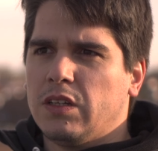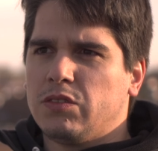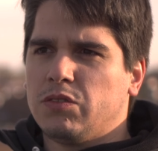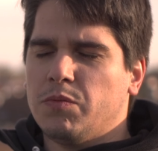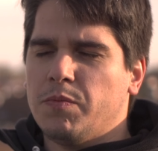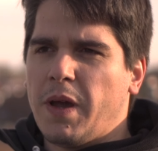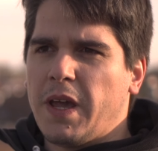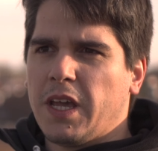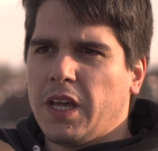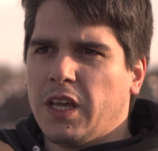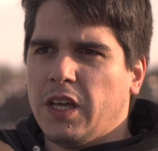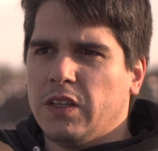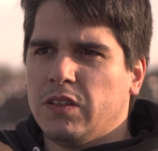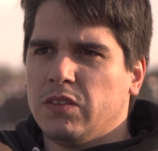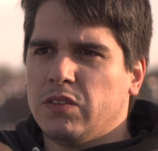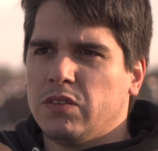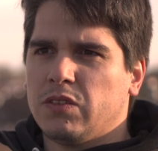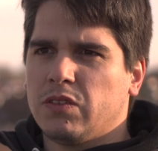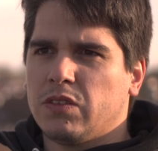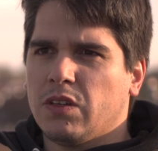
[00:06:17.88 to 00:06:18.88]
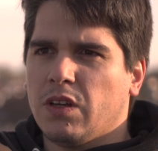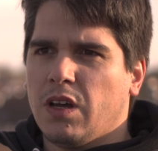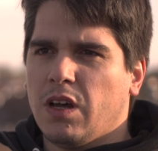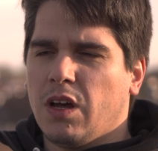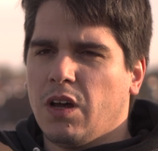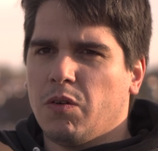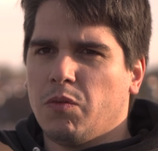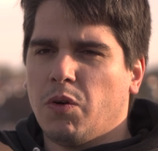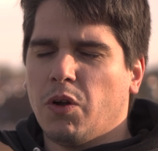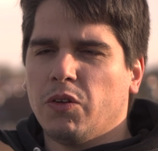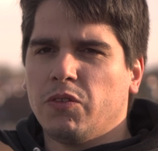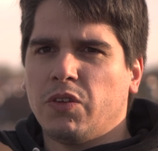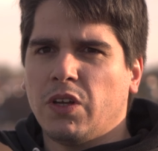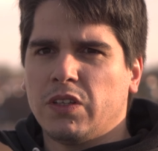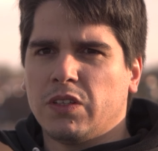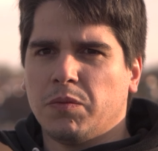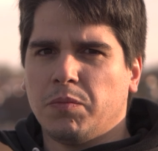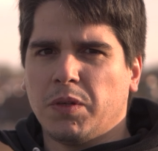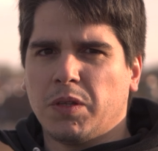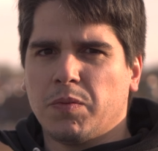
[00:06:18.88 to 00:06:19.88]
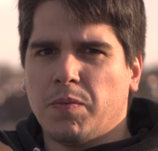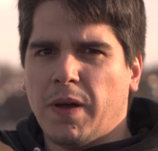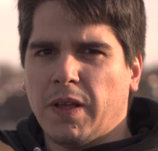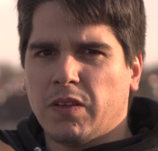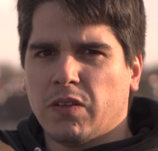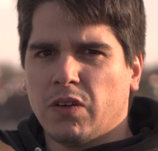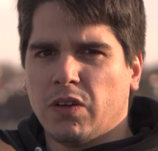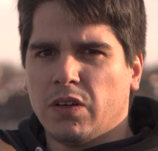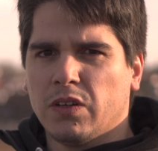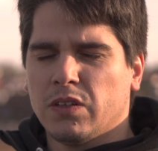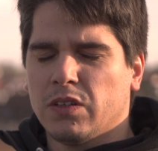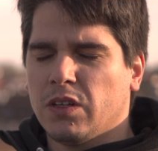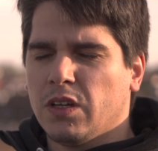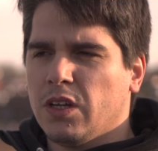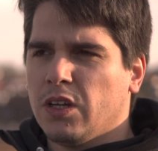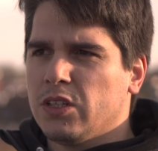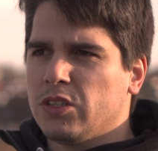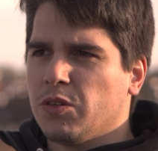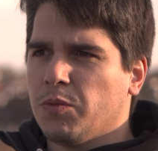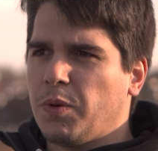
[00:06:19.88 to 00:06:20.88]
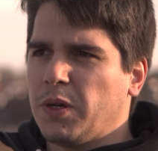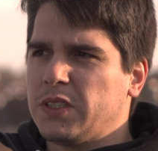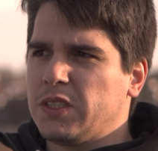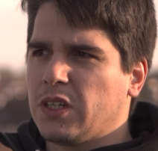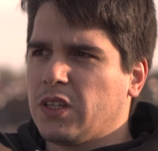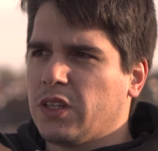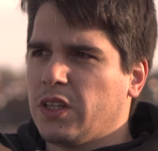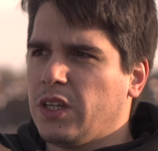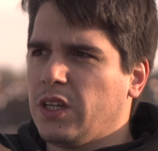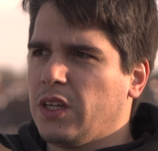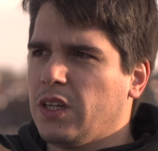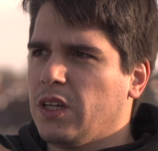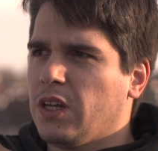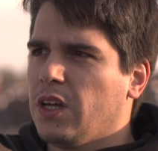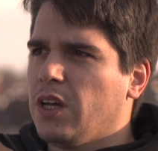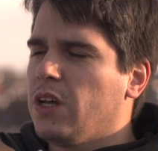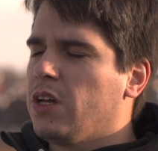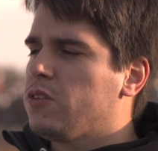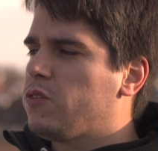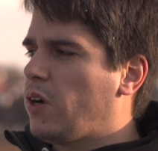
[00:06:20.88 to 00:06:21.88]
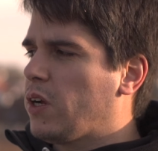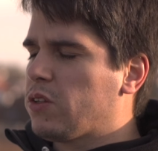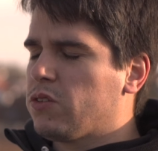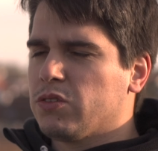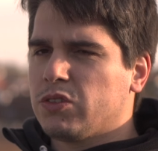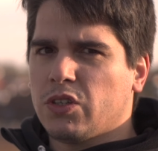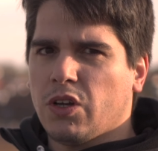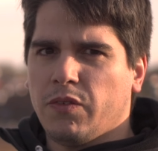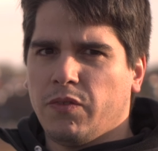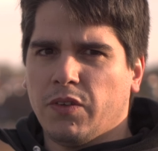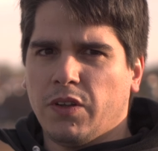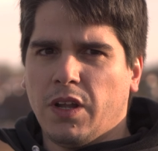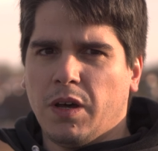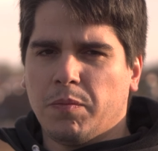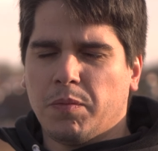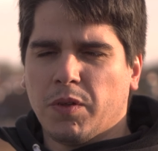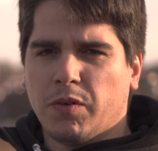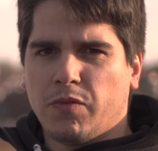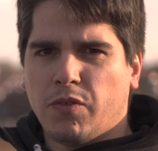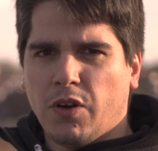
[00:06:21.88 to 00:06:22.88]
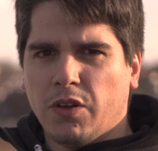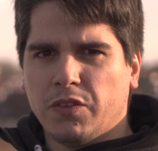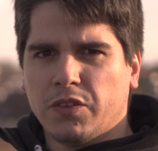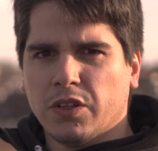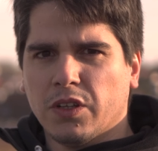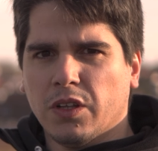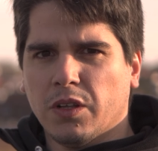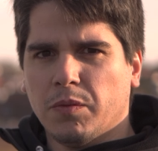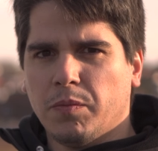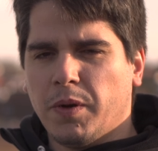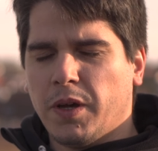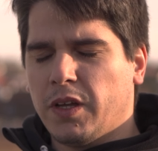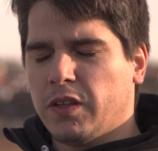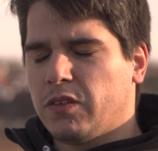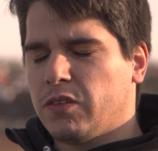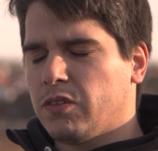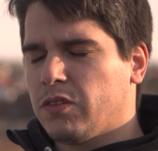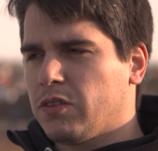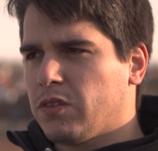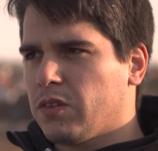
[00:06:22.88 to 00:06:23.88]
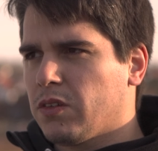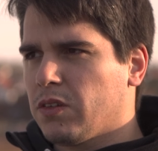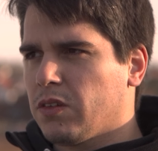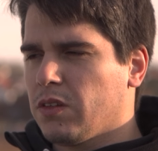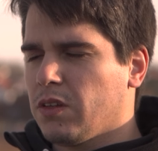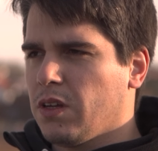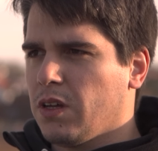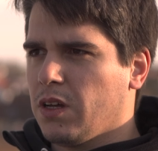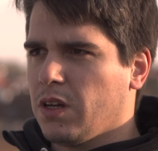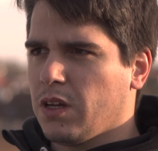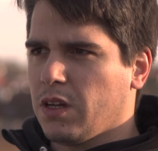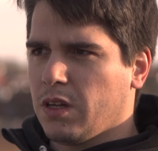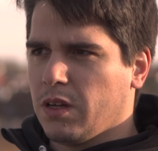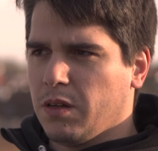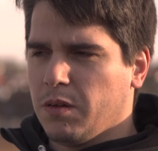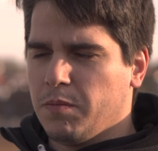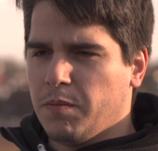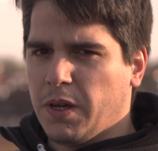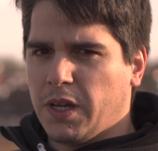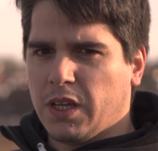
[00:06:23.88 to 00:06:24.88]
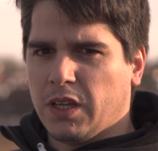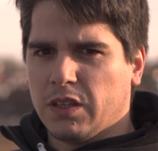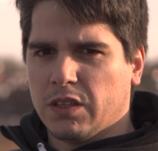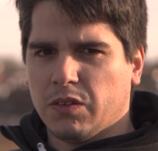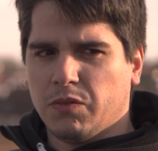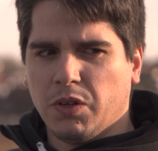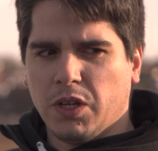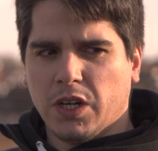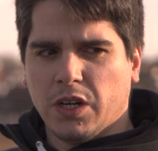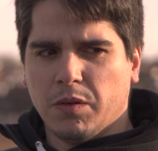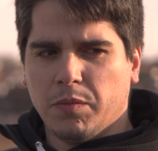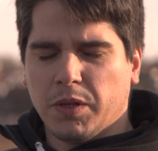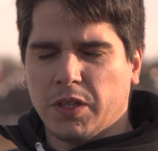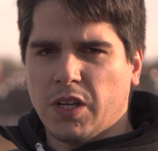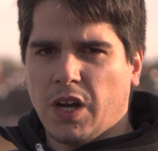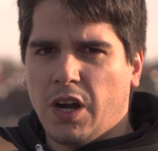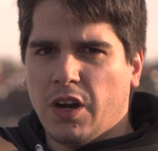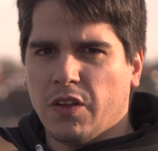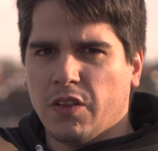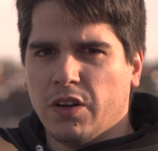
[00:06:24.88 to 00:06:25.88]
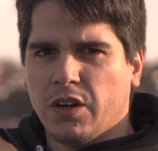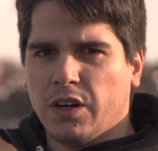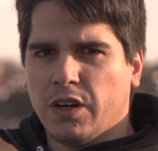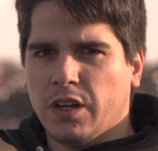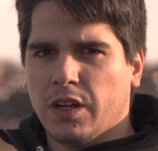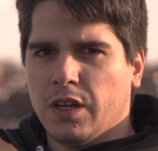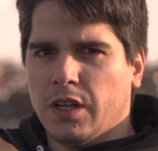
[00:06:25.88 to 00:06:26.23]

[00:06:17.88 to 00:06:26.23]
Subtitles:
to make it rotate a bit better. So basically trying to soften up the front a little bit, making the rear a bit harder.